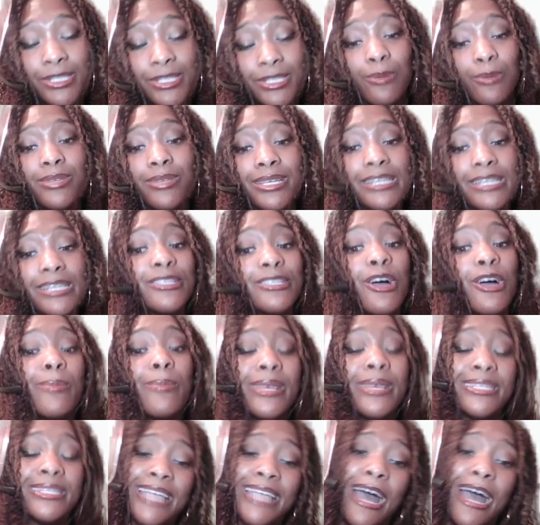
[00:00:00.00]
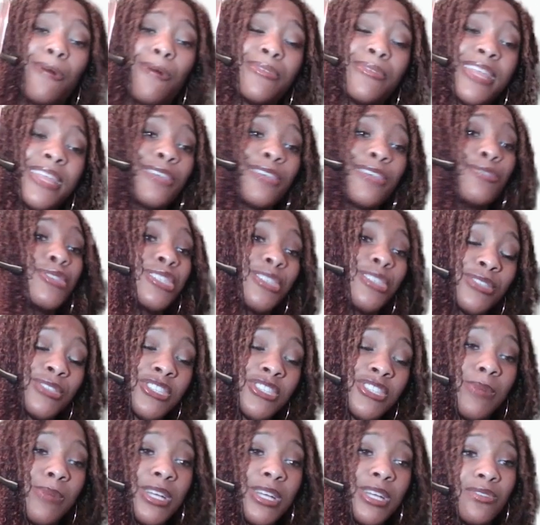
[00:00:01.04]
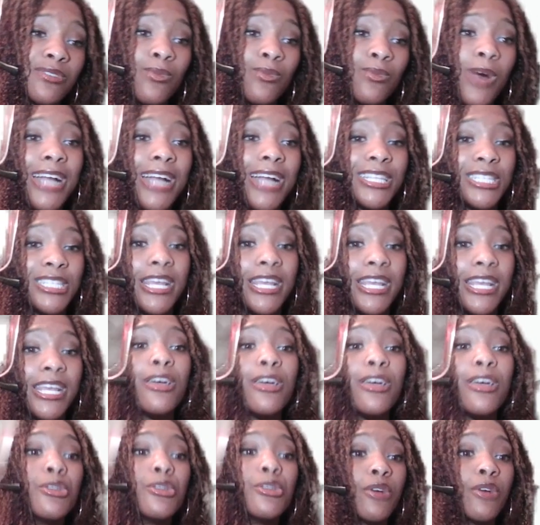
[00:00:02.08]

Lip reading: so please don't miss out. Thank you so much for watching.